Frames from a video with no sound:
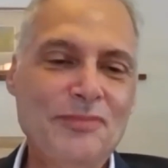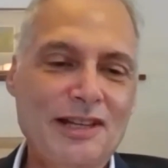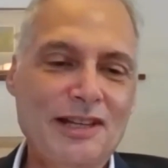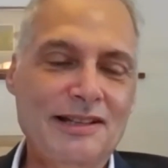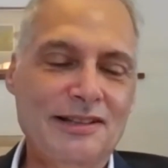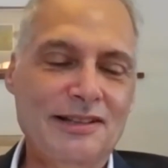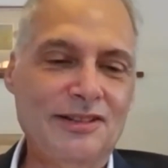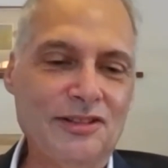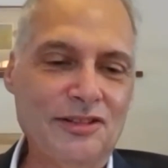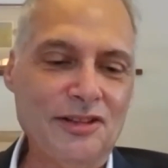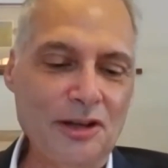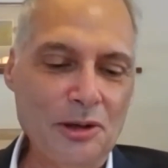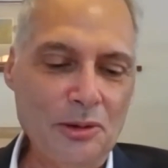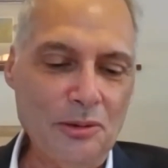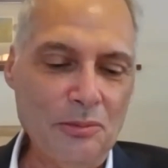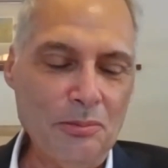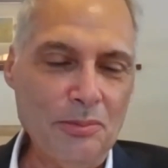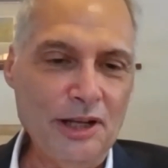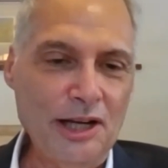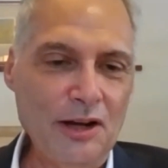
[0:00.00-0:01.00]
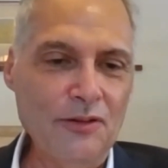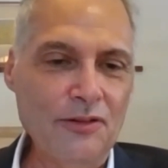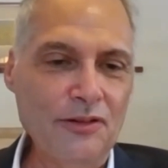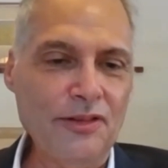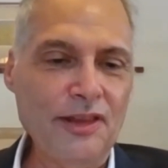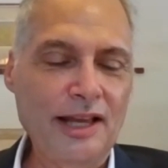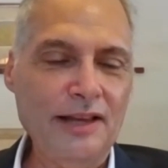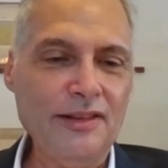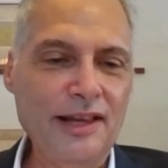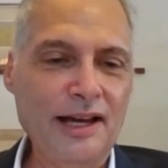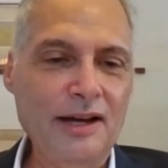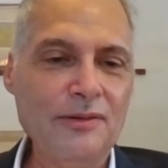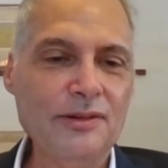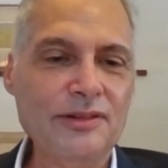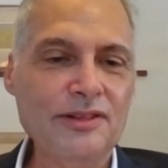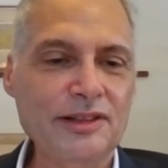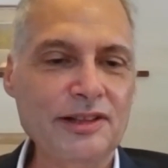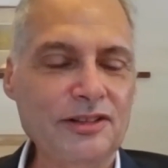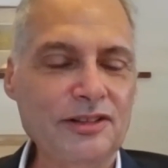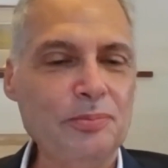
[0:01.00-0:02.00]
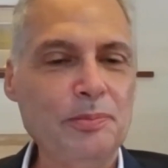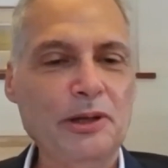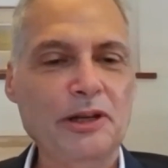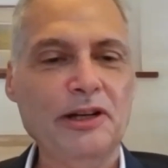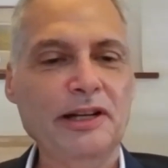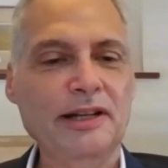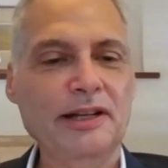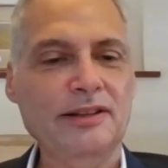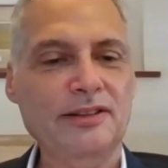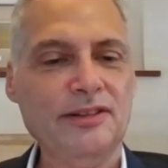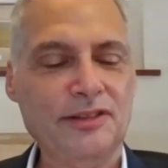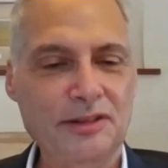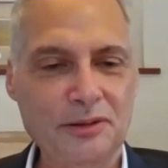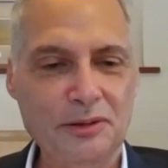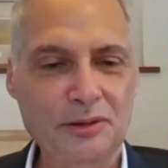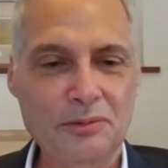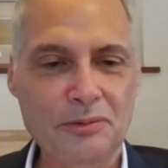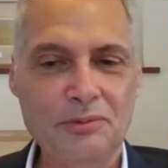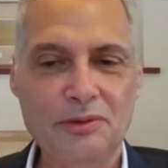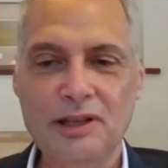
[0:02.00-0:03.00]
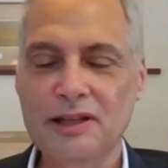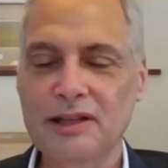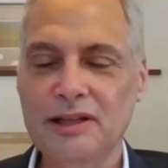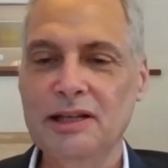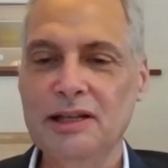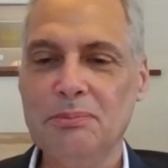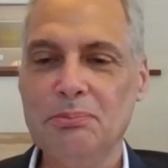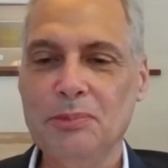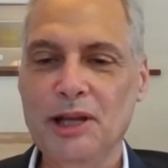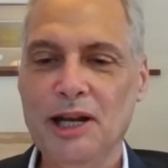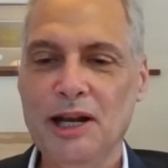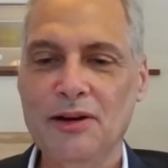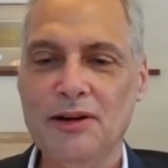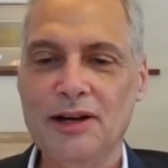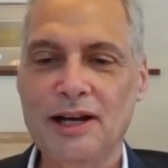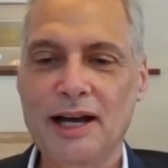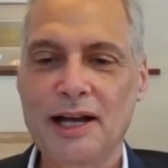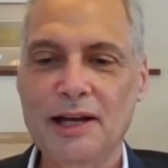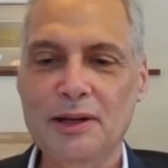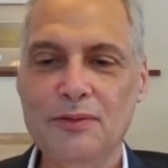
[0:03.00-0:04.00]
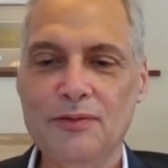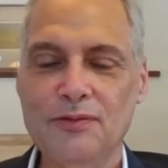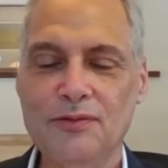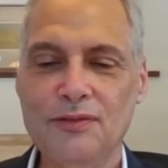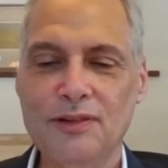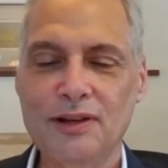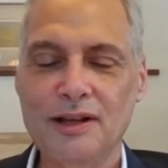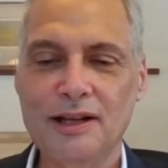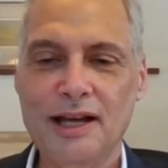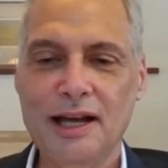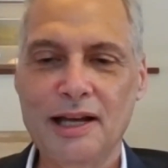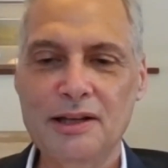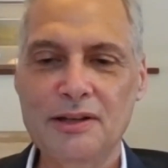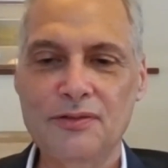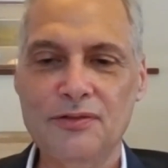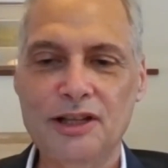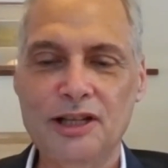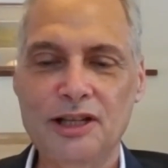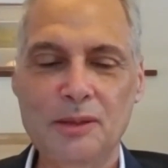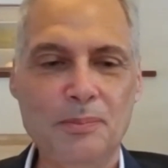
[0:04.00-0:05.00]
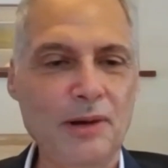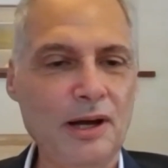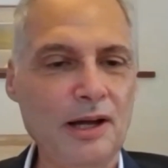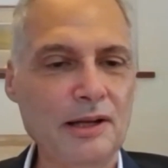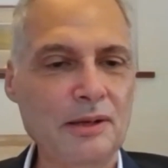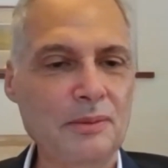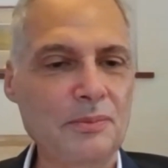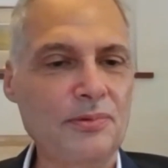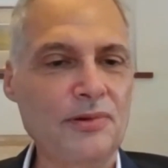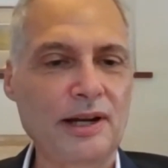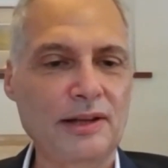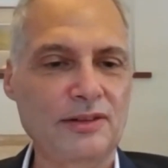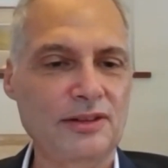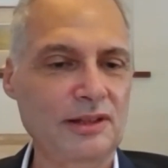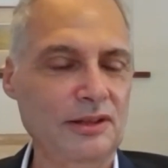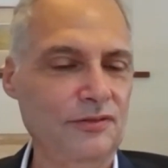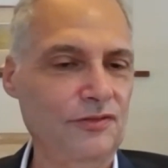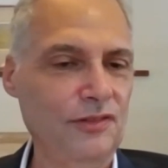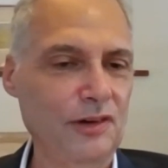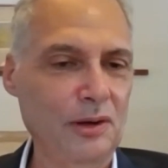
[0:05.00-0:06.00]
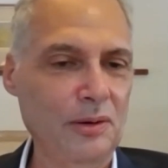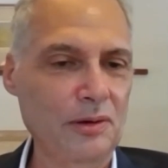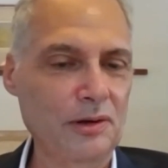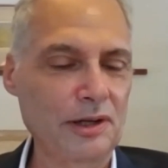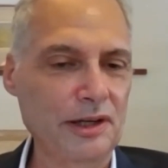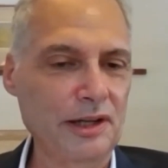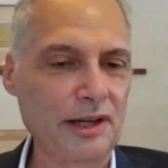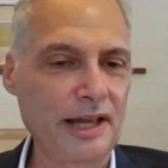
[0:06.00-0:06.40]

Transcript: So, you know, that, that was an experience to really, you know, kind of kind of keep on pressing forward.